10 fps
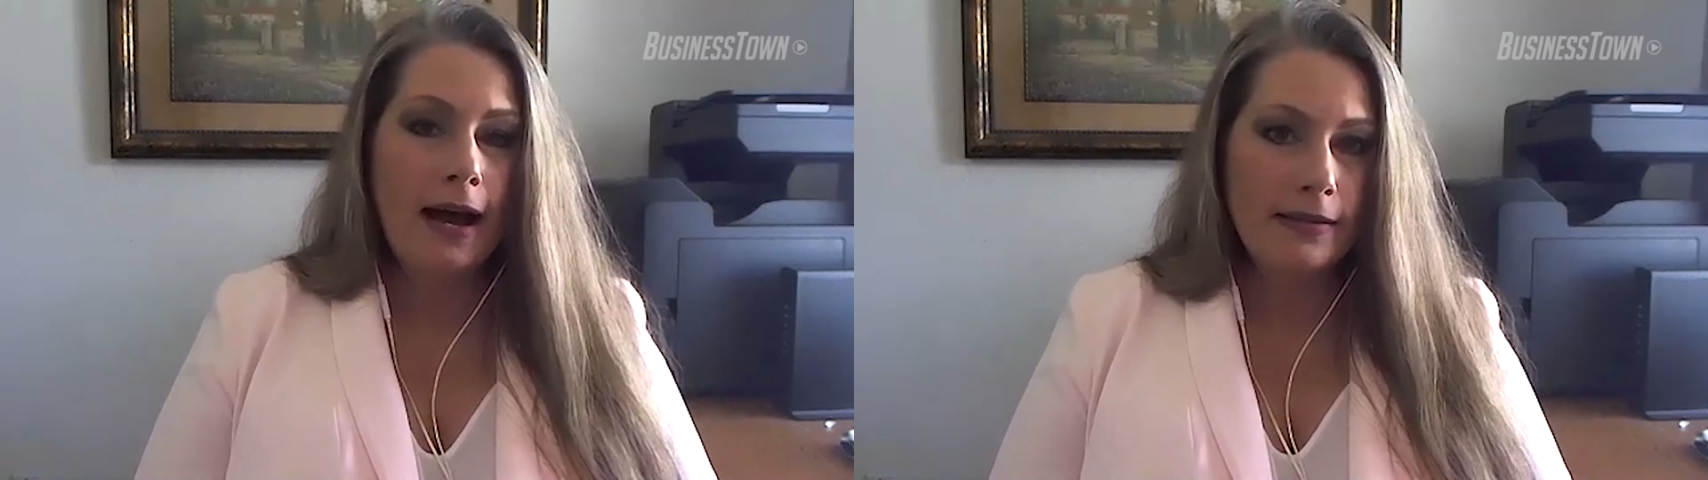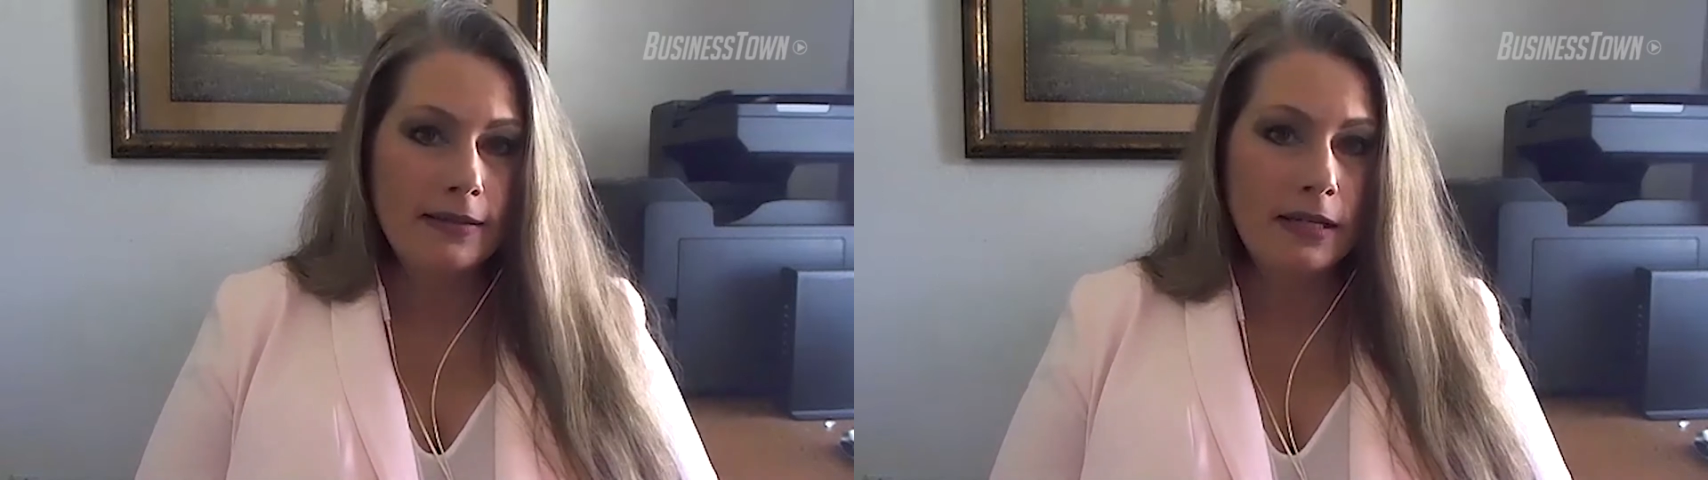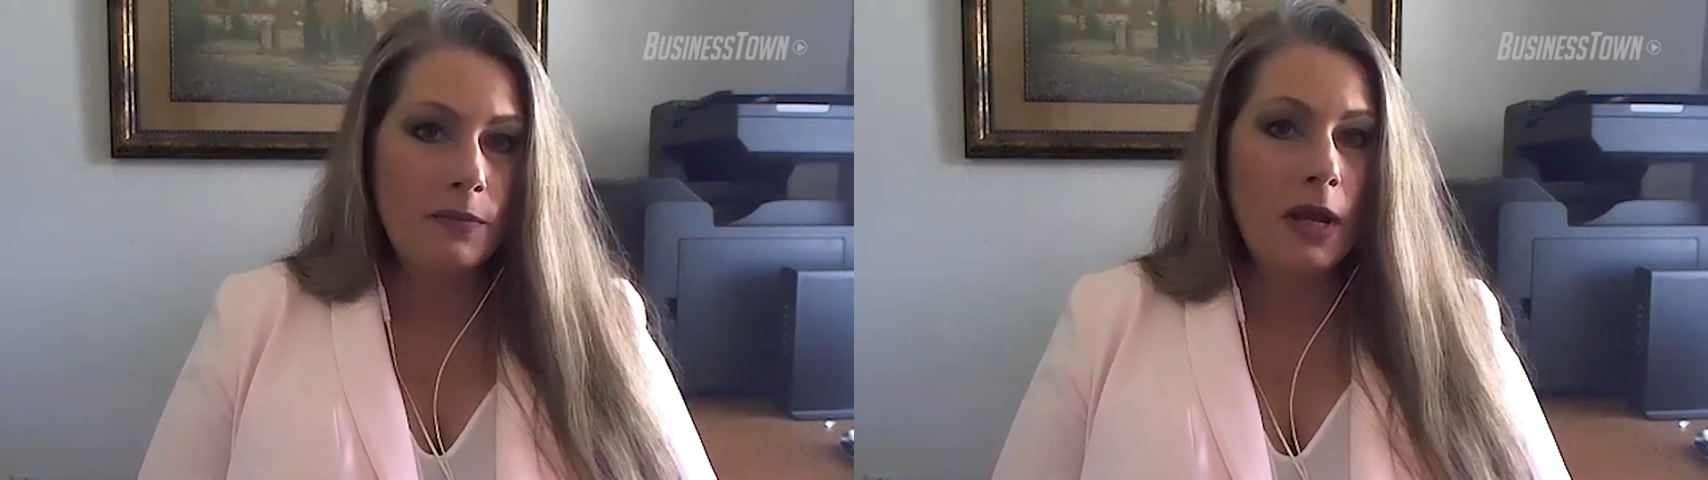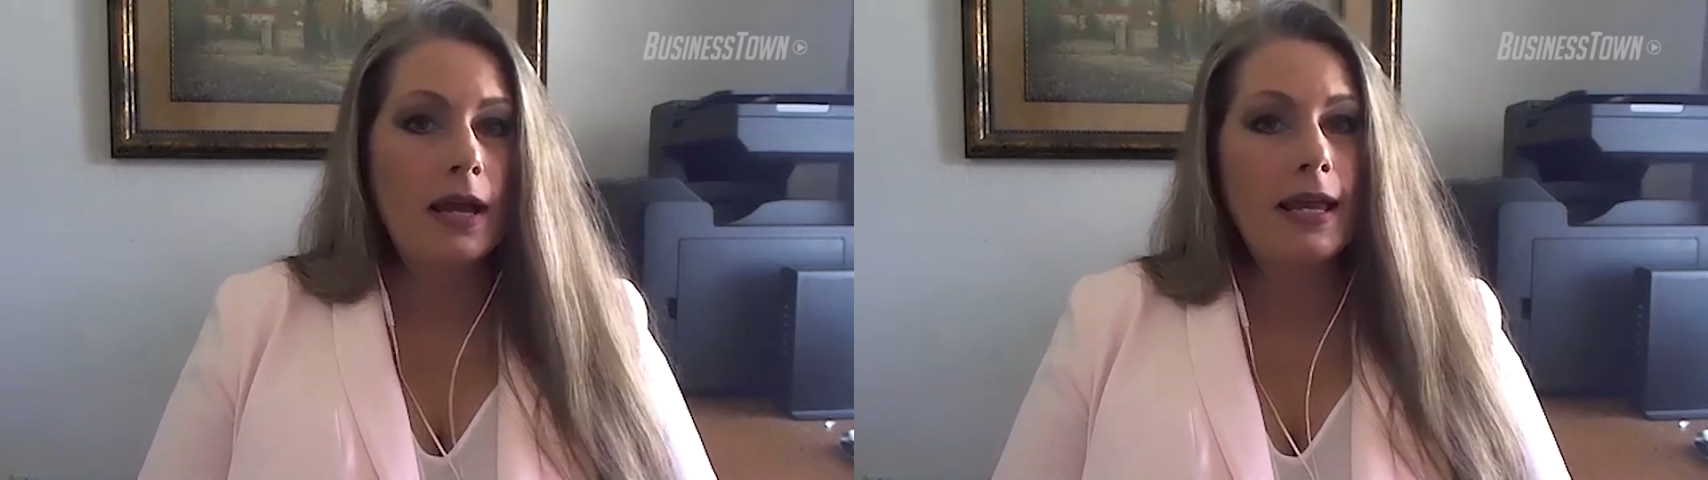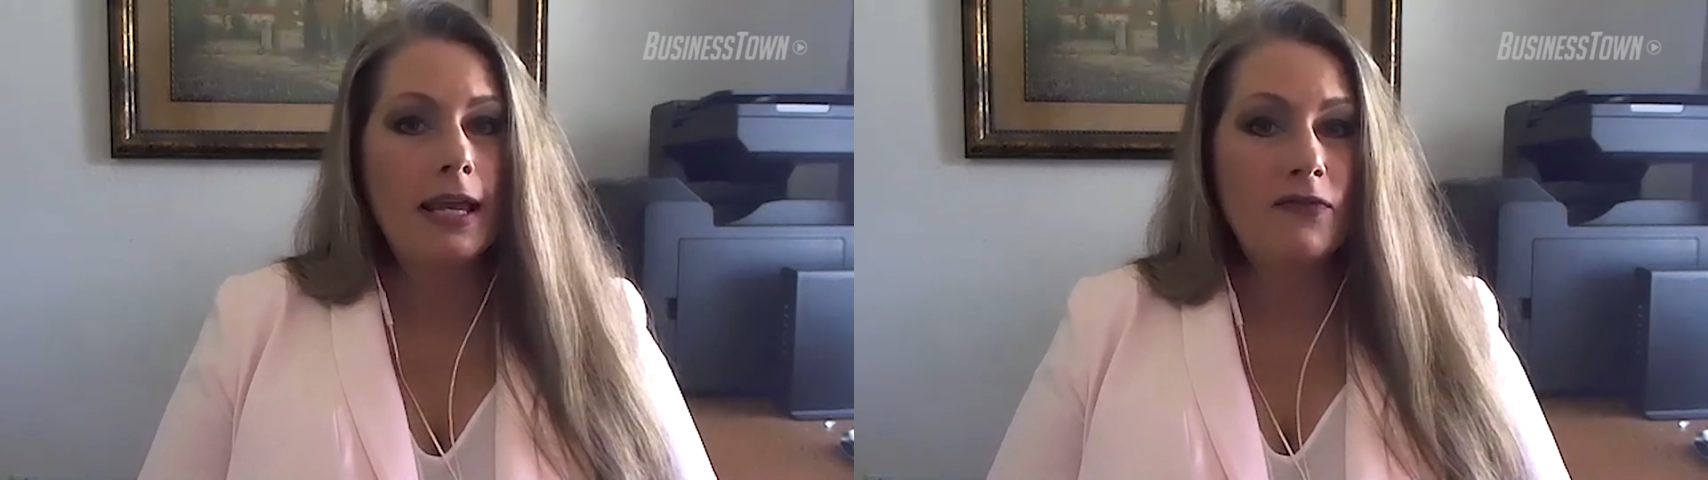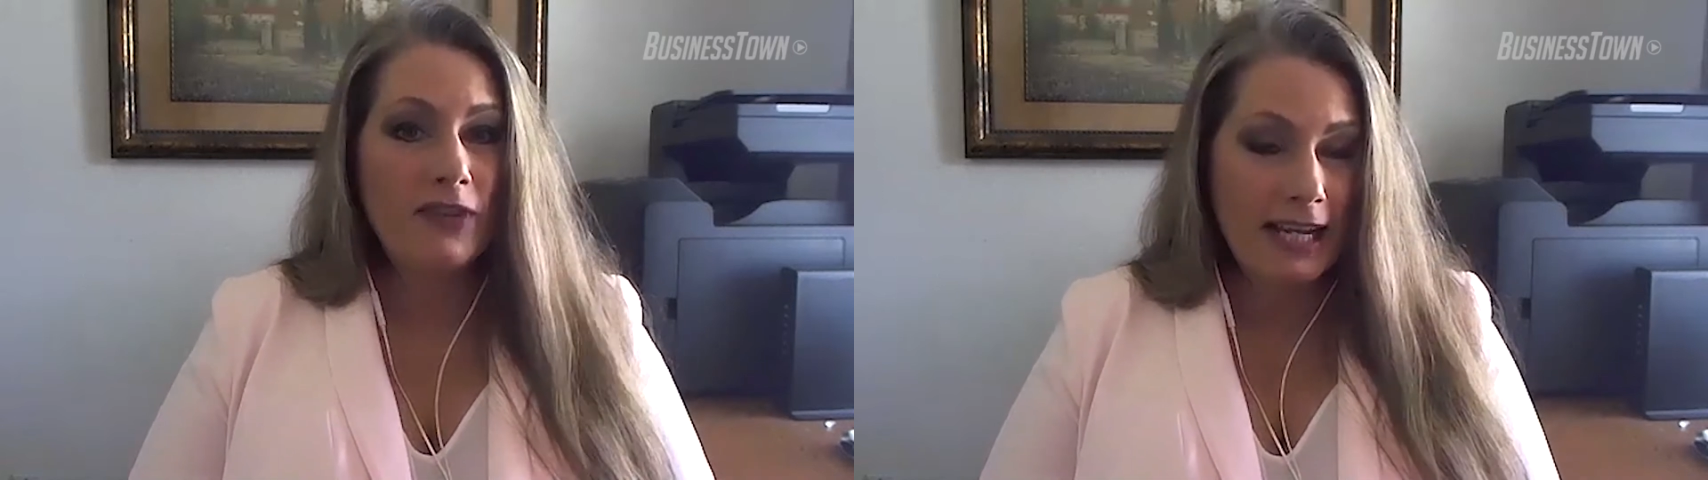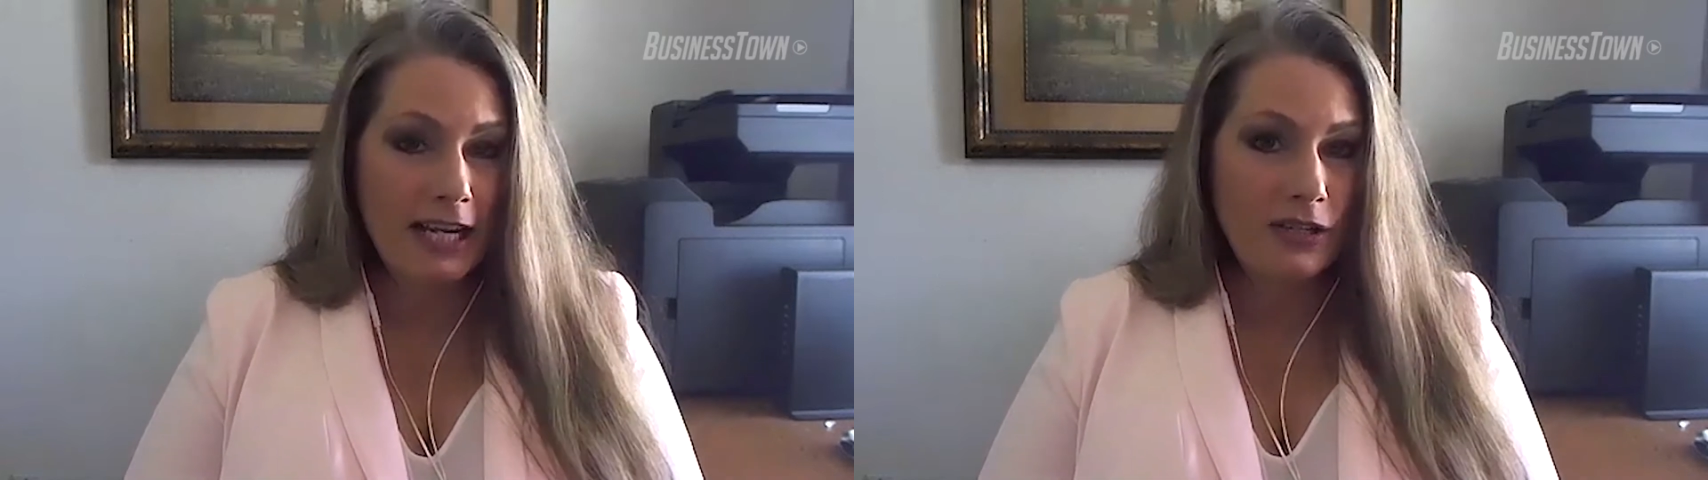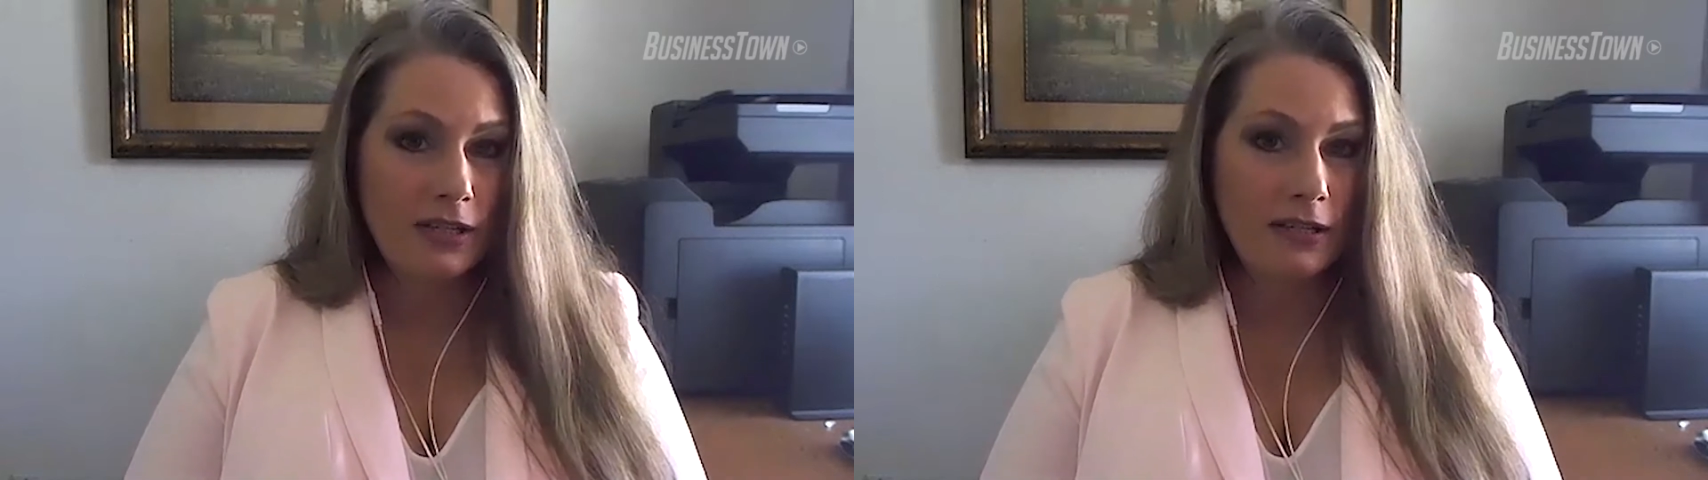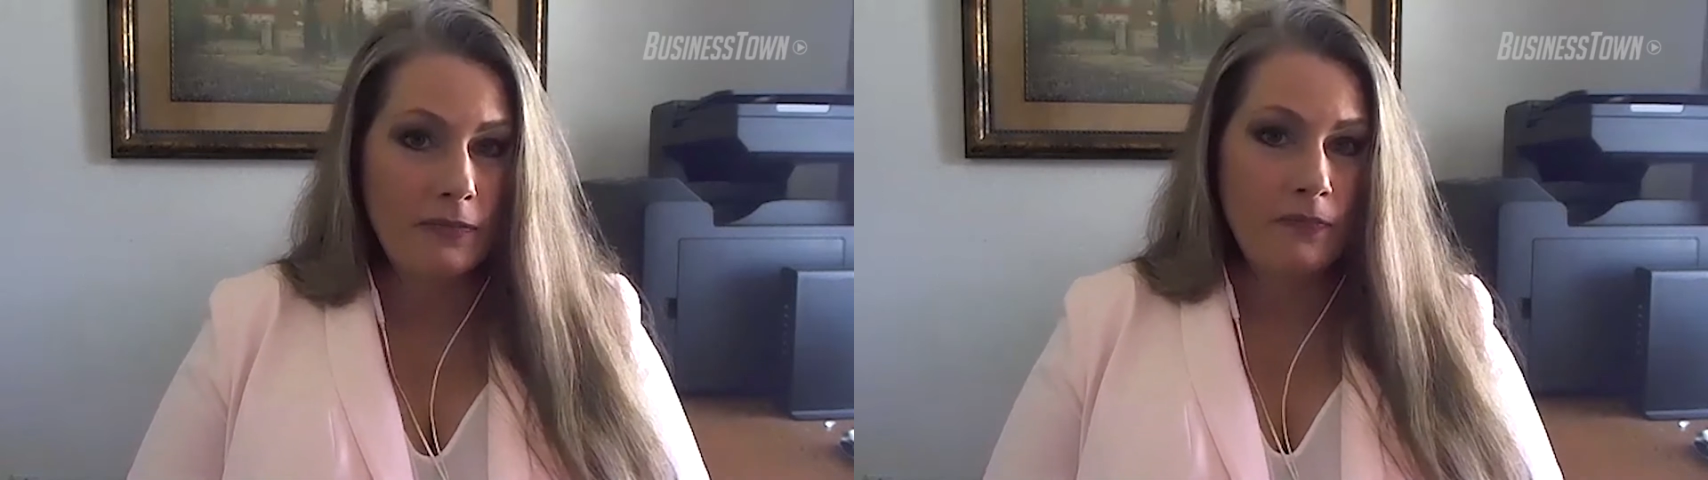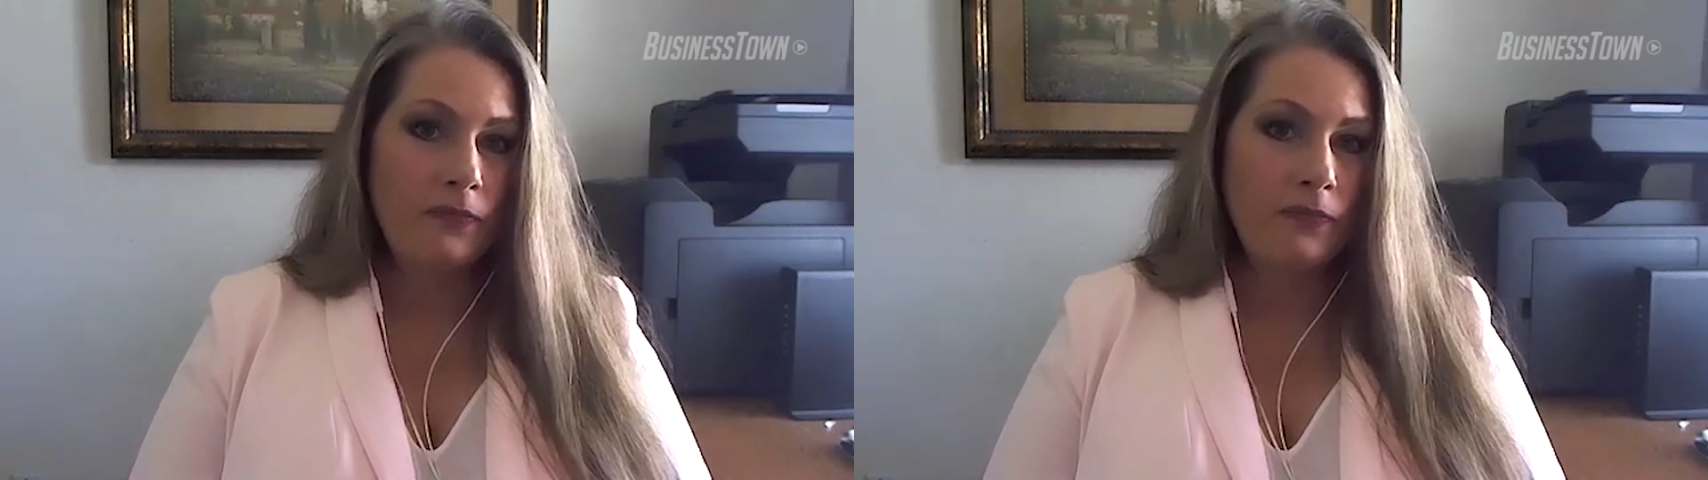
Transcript: custom invitation.